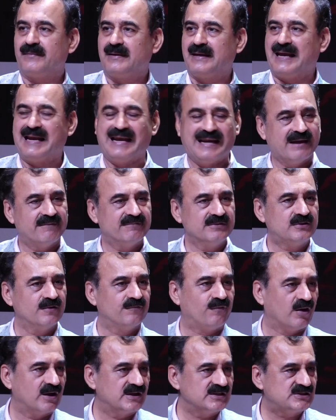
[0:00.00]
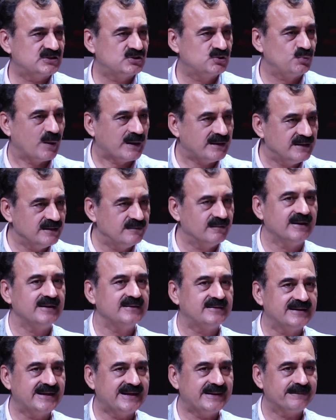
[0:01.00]
Come 11th of August
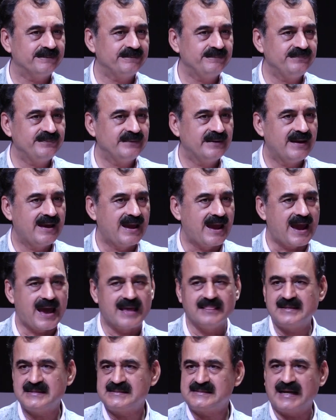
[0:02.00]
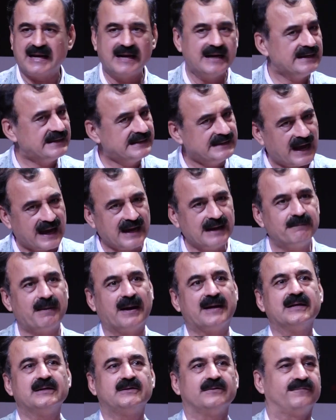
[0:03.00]
2023, and this
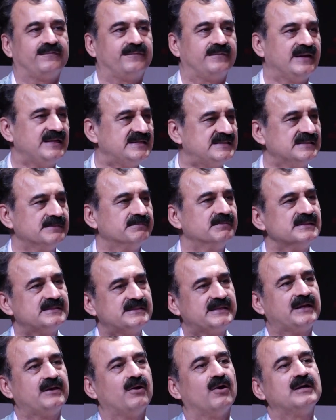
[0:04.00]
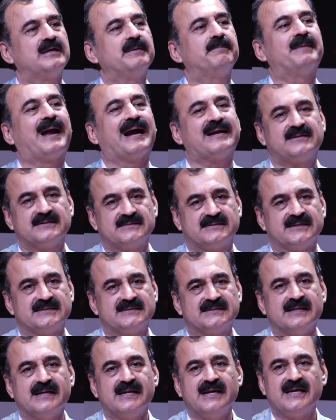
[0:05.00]
entire bucket of reasonable security
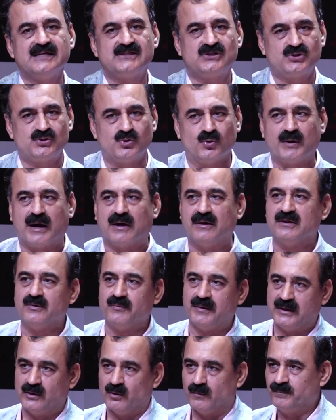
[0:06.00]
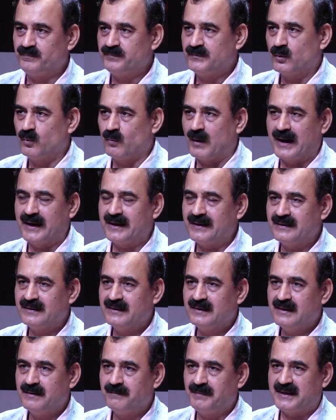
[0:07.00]
practices is thrown out of the window.
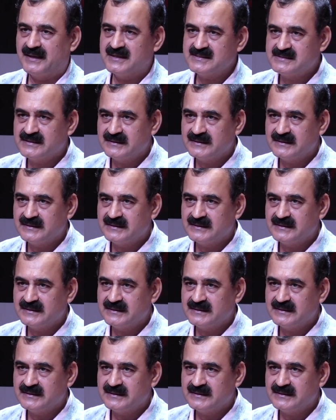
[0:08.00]
Why?